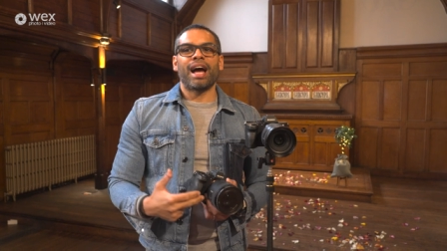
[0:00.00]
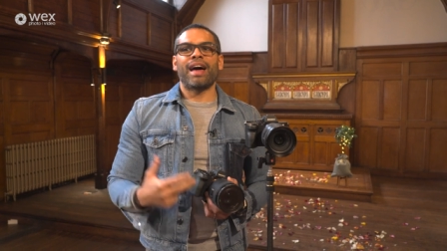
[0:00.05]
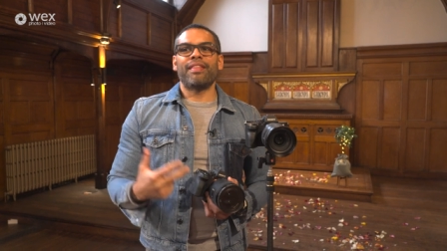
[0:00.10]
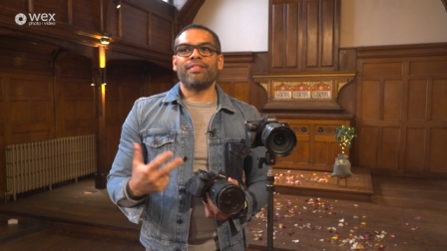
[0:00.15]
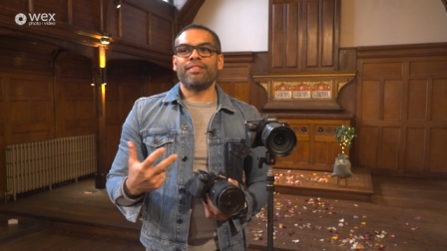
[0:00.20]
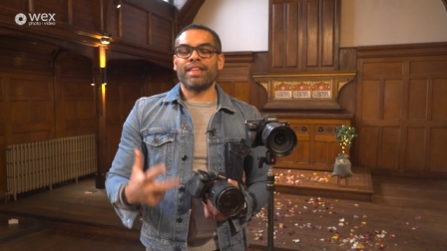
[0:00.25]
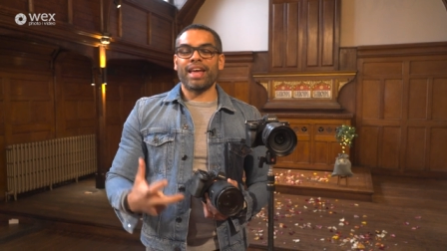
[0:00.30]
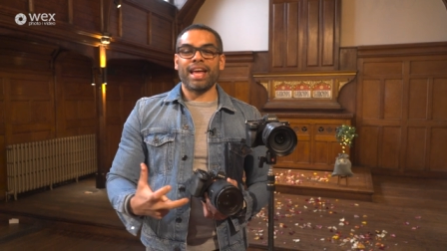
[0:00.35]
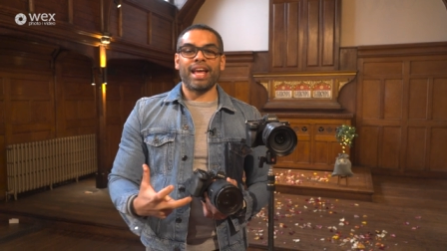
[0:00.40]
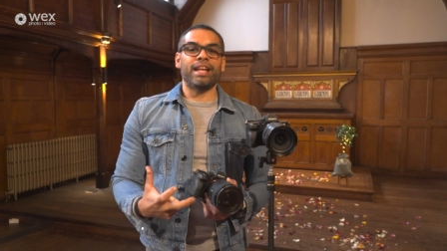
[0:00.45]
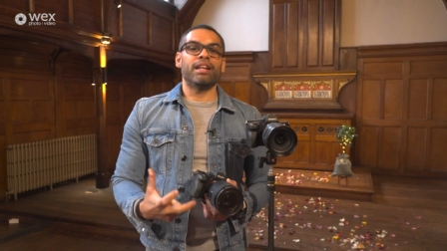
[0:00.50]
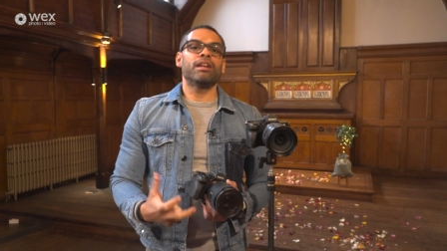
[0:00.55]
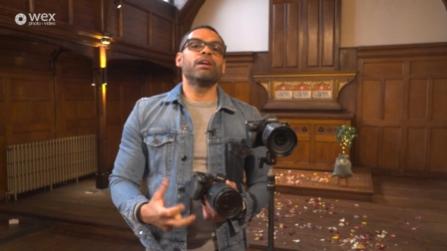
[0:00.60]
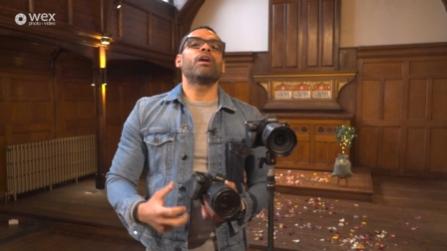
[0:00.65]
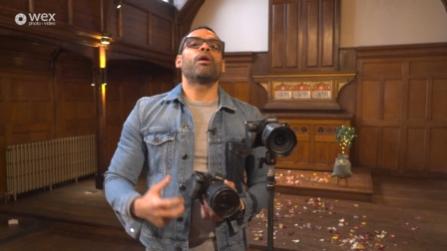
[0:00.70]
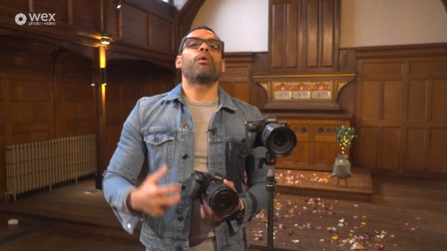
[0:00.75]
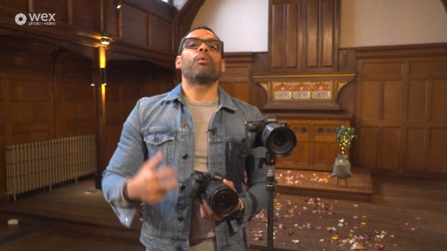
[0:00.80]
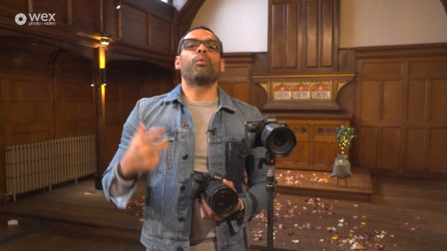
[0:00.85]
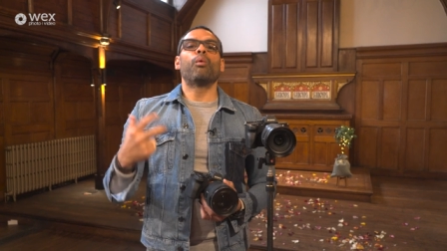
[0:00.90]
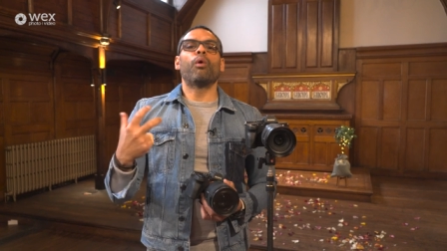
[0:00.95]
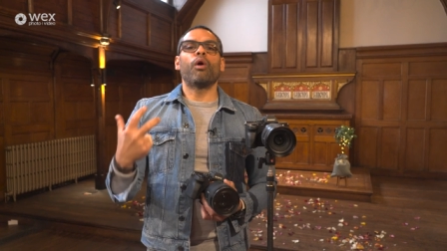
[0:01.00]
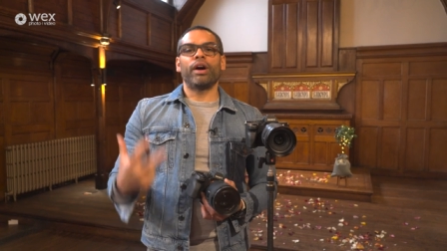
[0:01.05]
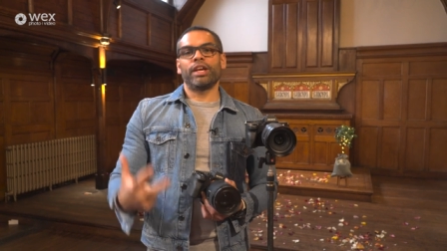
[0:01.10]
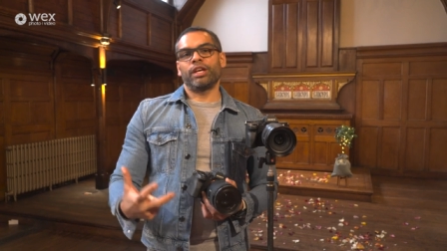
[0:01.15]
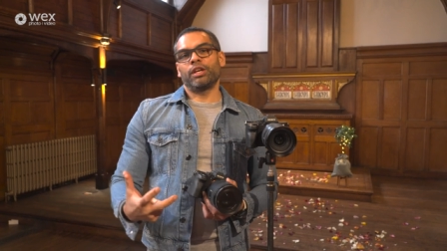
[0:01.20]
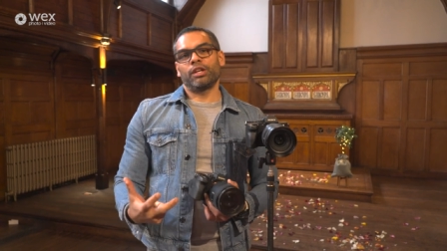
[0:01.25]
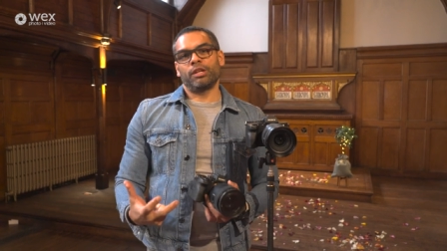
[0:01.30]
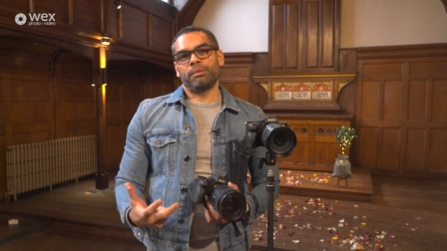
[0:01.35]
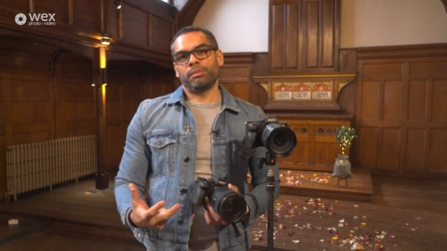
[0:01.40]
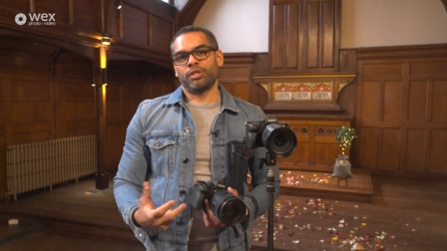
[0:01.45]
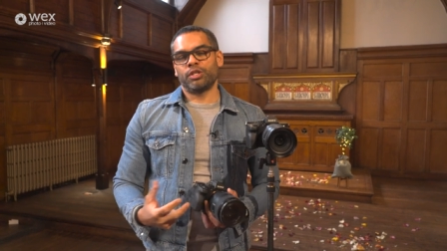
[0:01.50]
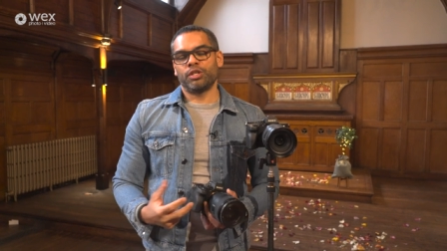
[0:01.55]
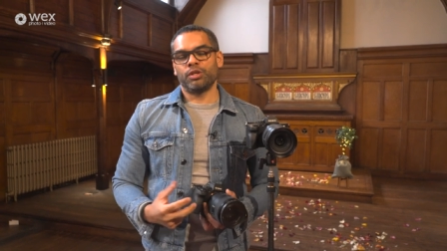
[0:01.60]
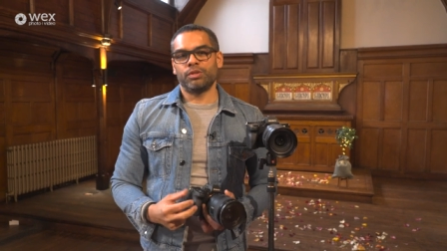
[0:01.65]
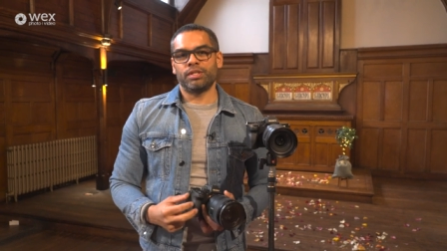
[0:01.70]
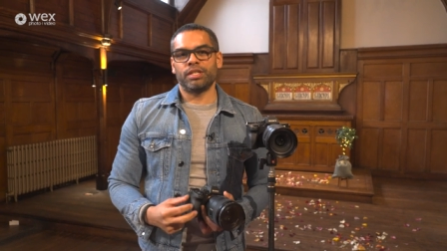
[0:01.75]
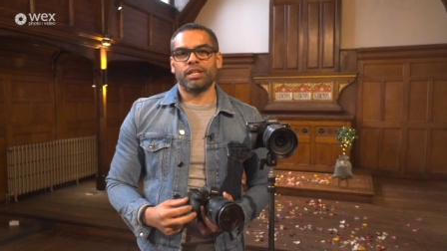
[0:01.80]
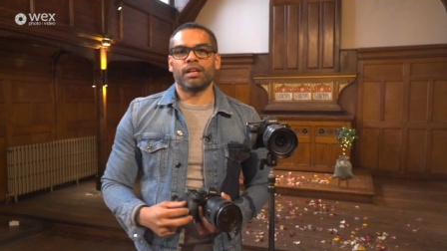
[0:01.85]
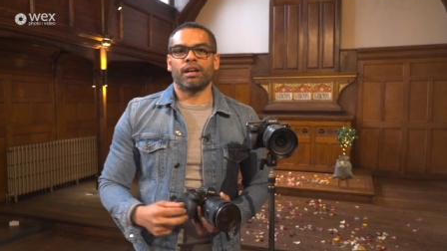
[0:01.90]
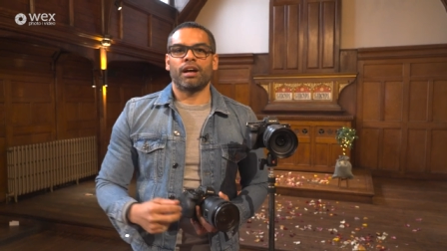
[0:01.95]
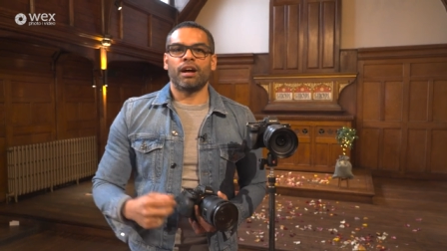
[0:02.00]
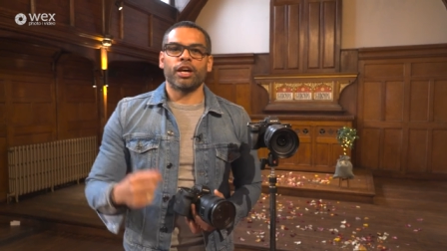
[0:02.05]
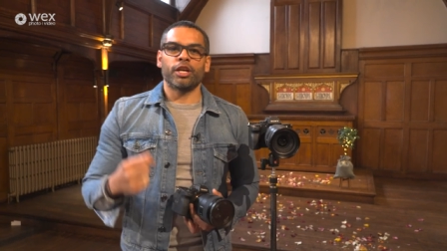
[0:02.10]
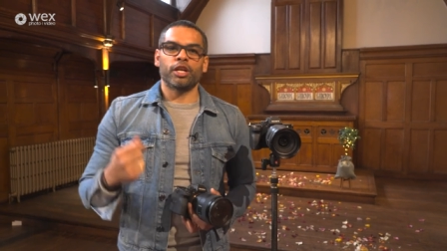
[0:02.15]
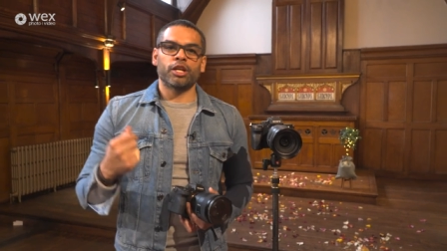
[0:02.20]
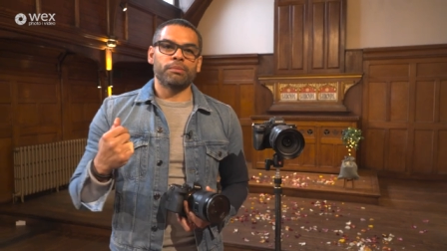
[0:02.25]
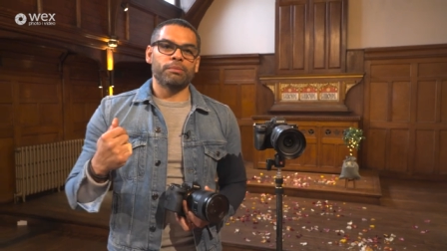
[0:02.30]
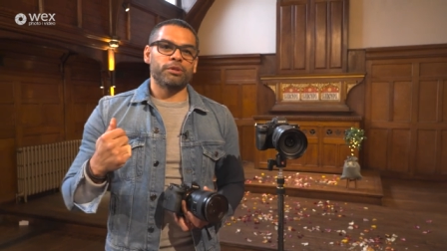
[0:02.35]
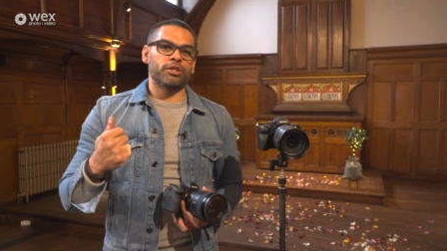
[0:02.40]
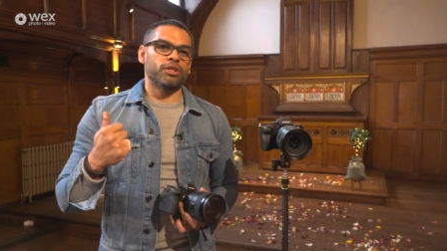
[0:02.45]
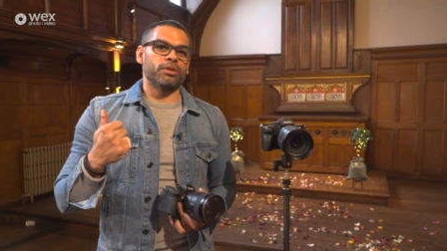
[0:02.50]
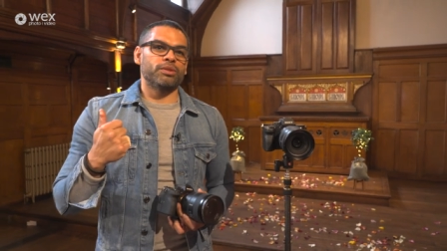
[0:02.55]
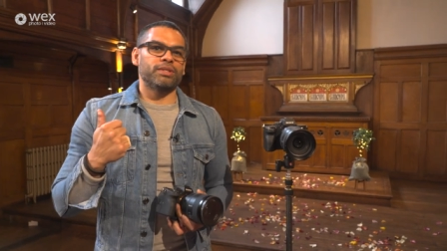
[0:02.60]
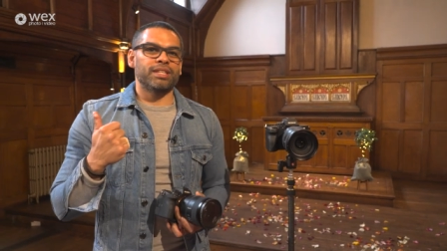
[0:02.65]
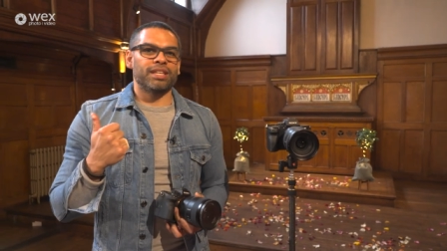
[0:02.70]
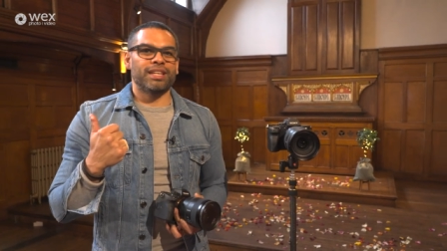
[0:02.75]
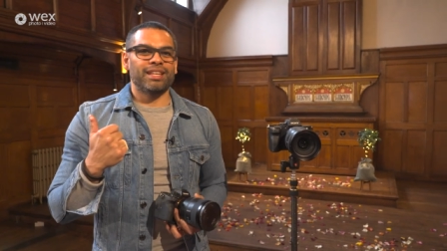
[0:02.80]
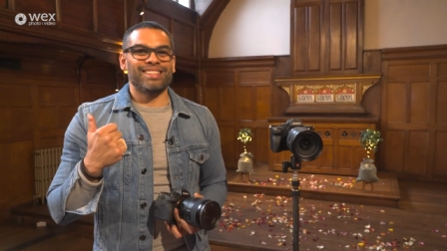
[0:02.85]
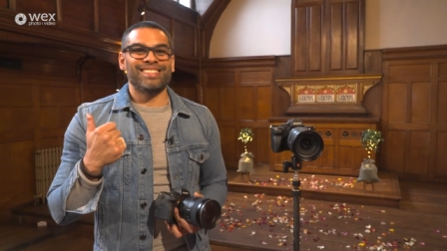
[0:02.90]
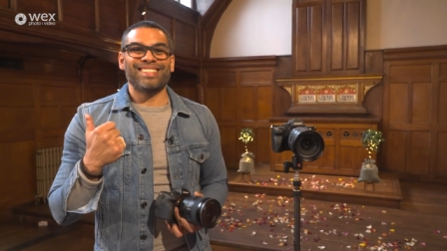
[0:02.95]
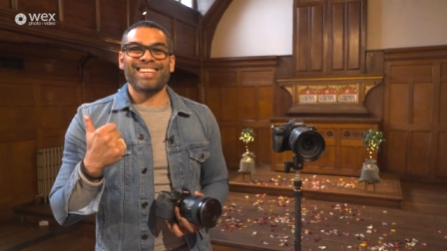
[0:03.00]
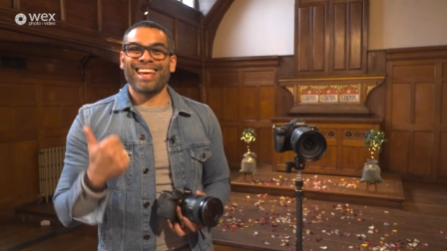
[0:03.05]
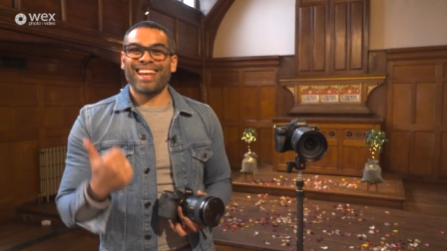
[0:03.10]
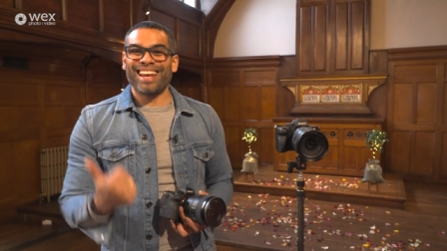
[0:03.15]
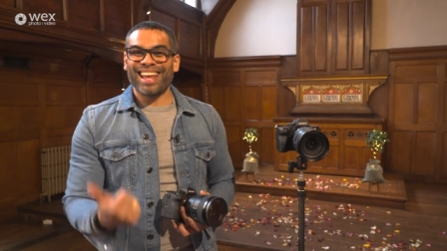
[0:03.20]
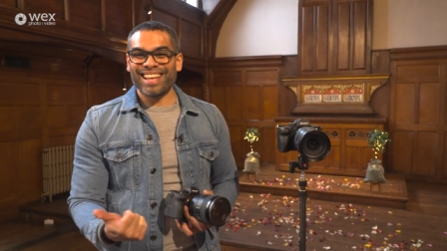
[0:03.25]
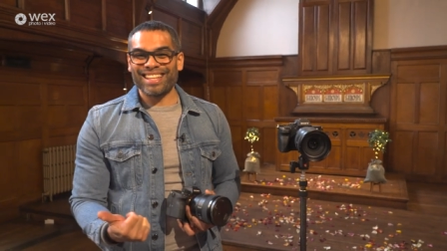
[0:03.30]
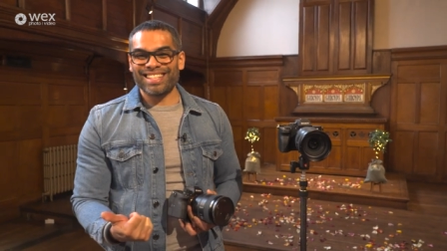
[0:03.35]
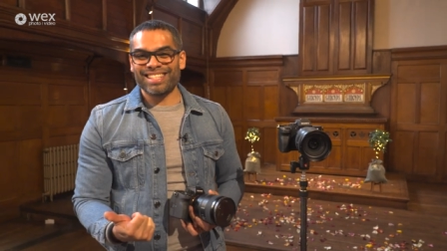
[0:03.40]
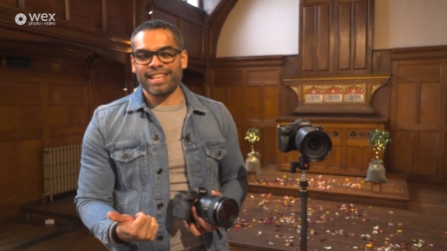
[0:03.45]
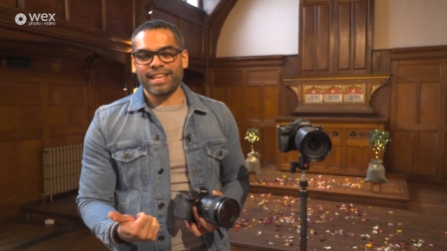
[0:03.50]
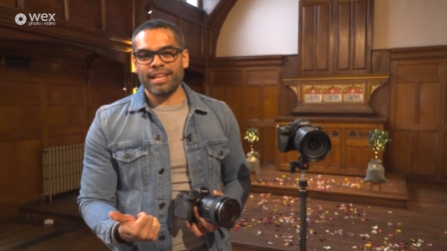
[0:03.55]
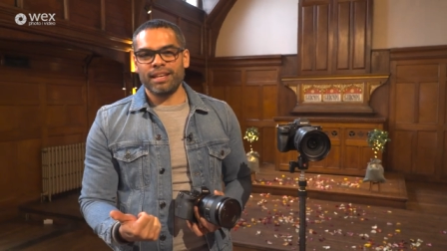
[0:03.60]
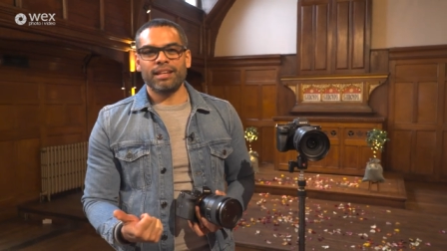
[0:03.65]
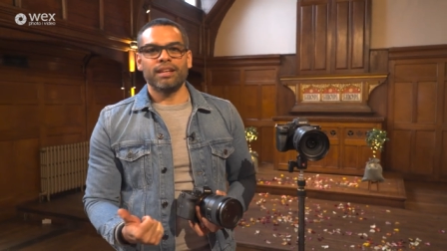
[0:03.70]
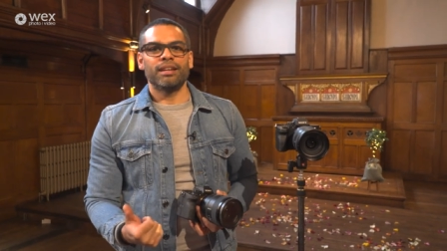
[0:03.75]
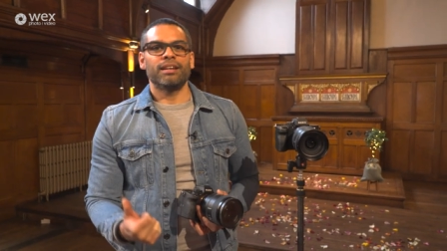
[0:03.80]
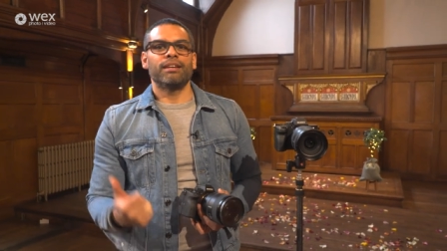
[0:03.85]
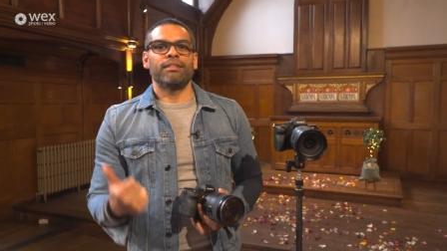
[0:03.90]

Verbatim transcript: And then what are you going to be shooting? Are you going to be shooting 1080?